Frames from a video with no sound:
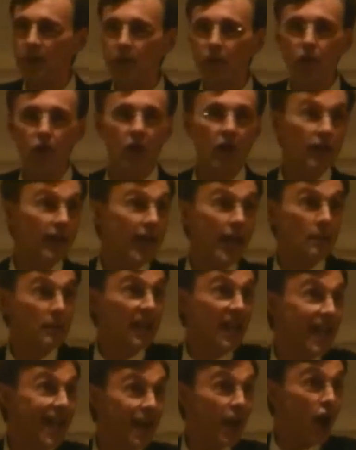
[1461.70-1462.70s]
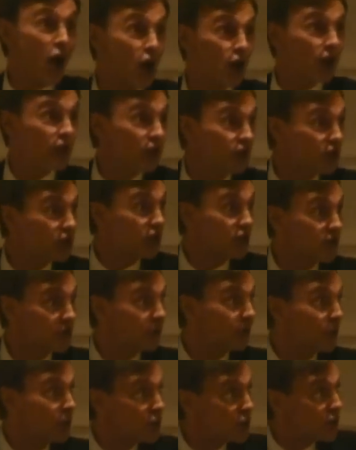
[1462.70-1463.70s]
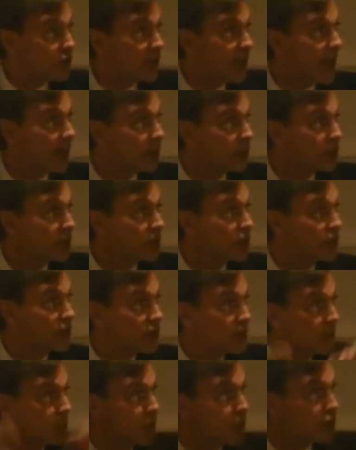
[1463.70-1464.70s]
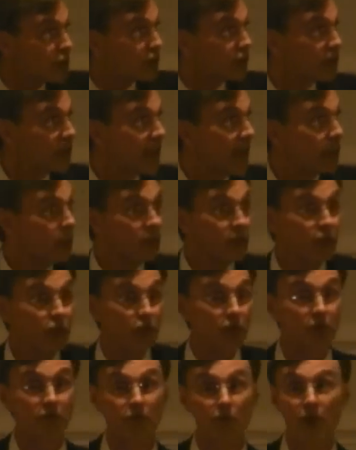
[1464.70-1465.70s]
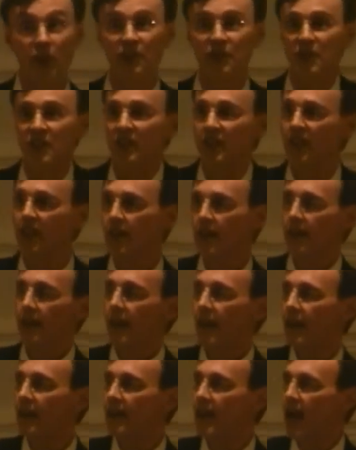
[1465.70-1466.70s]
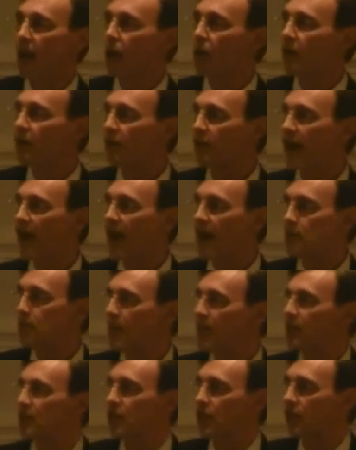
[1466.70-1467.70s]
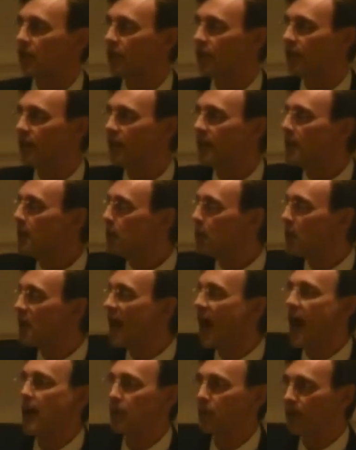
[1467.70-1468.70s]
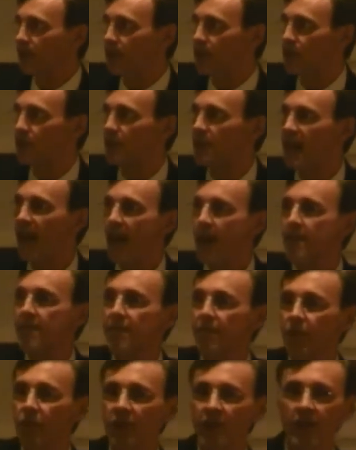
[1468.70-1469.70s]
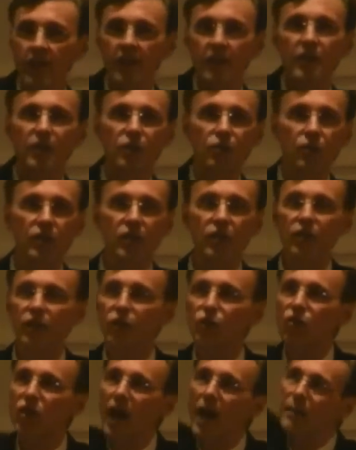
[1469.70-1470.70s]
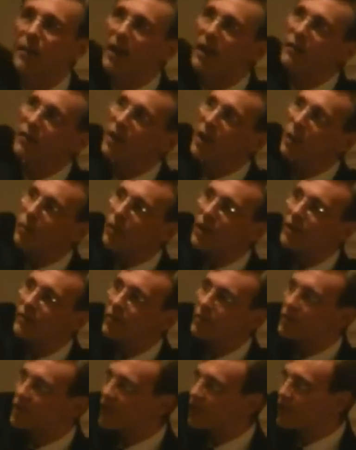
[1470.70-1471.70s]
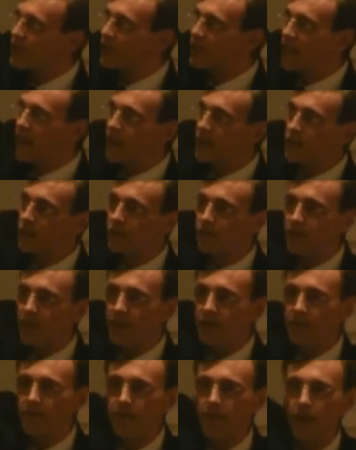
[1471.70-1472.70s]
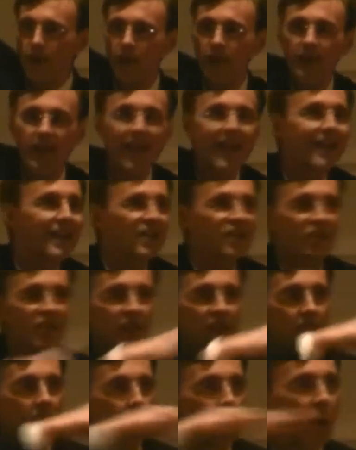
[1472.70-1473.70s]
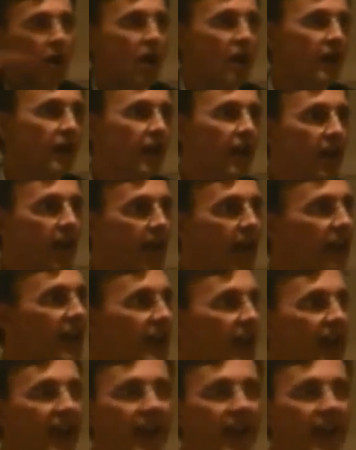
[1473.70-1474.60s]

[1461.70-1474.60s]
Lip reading: people called M&A artists, mergers and acquisitions, the mergers and acquisition frenzy, and now we've got basically monopolies in every industry. You could drop out of an airplane from 60,000 feet and fall into any city in America and